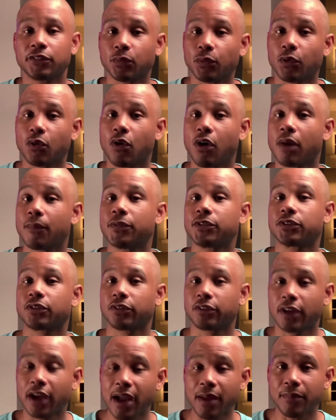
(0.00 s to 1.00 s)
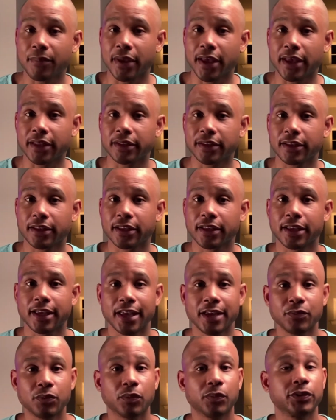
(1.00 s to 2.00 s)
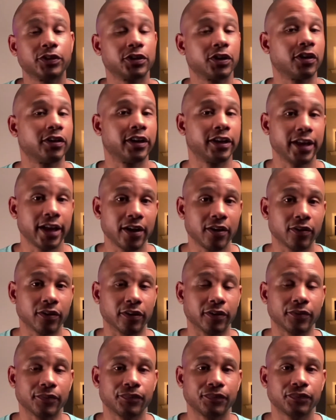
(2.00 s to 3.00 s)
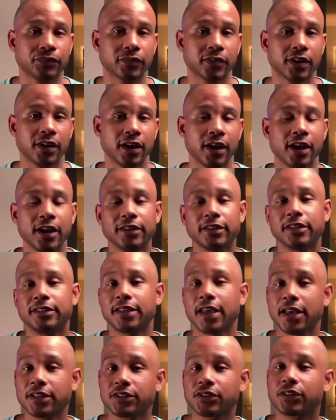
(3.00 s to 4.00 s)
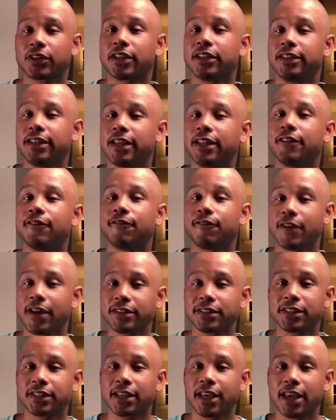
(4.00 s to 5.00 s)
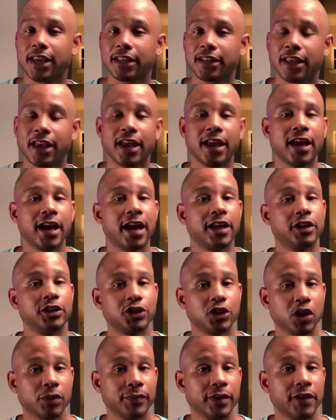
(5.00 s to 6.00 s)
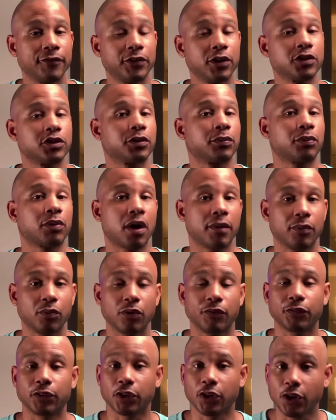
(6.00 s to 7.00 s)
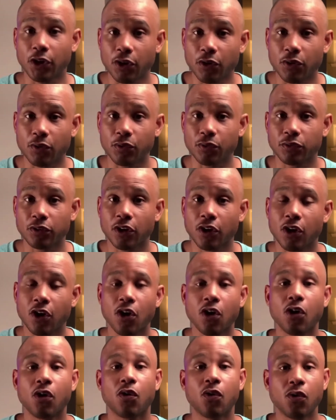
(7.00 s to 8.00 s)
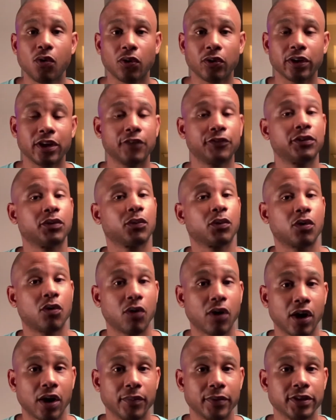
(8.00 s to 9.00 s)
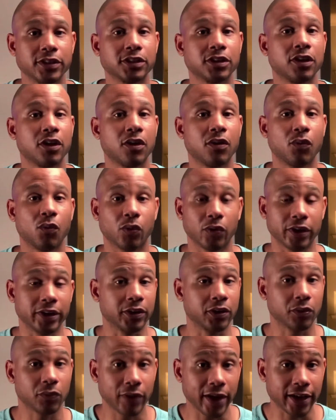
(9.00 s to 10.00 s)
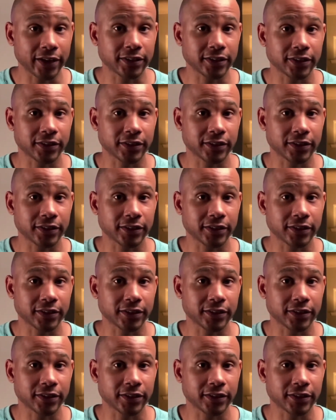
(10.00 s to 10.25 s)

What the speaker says: requirements are not met, it will return an error. The tester can then investigate and determine if there's a problem with the code or if the requirements were incorrect.